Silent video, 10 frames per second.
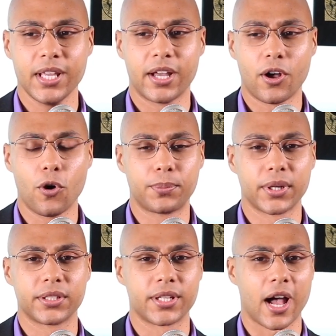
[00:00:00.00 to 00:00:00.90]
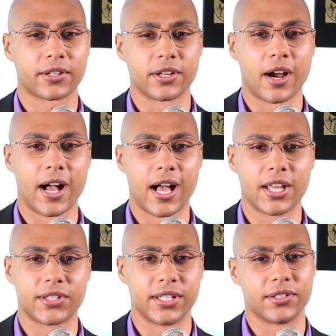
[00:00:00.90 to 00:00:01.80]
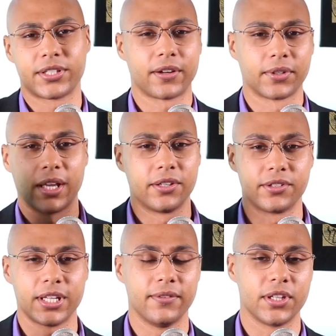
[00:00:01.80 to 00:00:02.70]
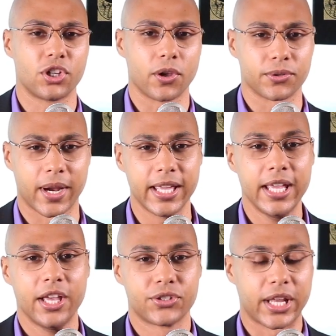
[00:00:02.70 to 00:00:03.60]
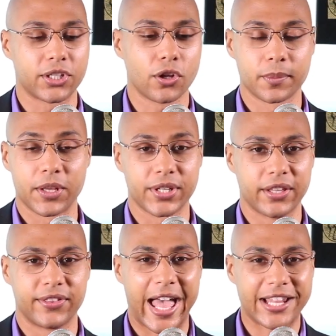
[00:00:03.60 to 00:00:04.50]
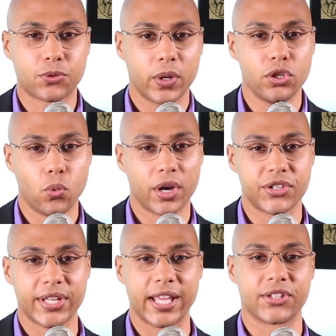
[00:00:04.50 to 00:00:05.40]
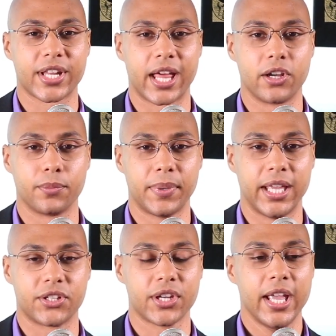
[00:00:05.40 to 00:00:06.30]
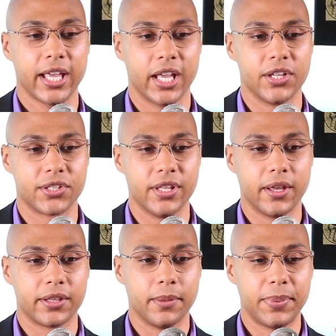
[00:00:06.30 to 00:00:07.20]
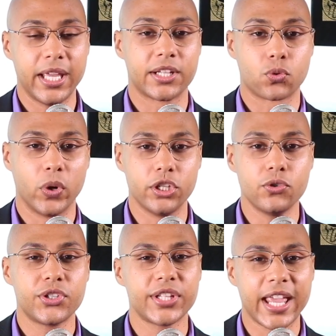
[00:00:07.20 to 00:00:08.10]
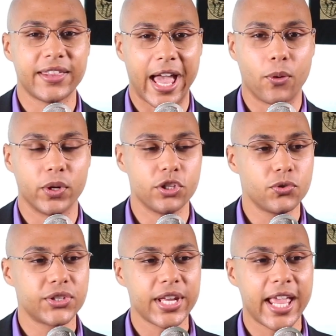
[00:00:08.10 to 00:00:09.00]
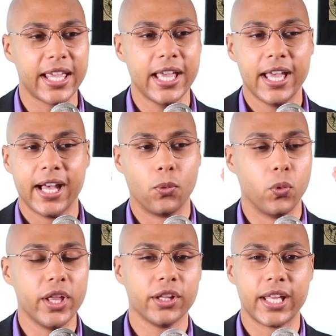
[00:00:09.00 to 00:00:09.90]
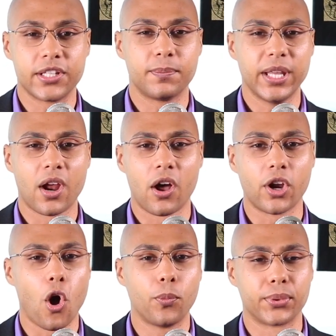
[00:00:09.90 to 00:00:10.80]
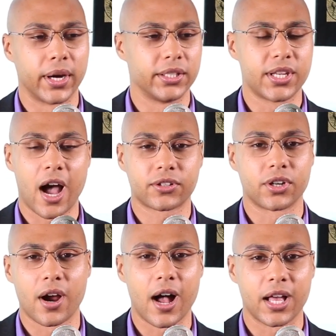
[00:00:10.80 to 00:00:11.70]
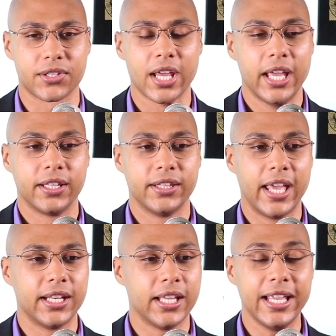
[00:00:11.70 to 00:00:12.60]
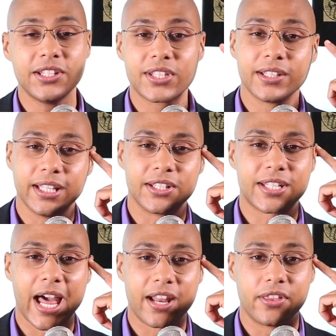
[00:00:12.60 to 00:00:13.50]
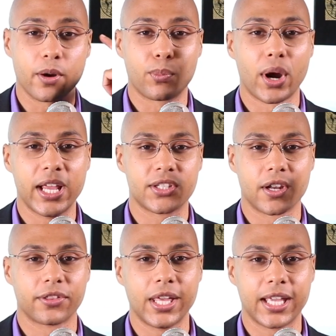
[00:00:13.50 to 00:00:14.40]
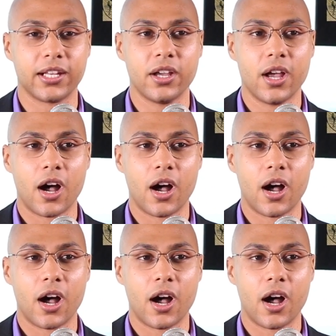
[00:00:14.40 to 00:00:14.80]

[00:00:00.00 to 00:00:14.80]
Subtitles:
Oprah, Dr. Oz, and several other TV shows, right? So I told him, I was like, that's what you want to say inside of your pitch. Because the pitch, when you say that, when you say Will has been on Oprah and Dr. Oz, then instantly inside of their brains, they're thinking,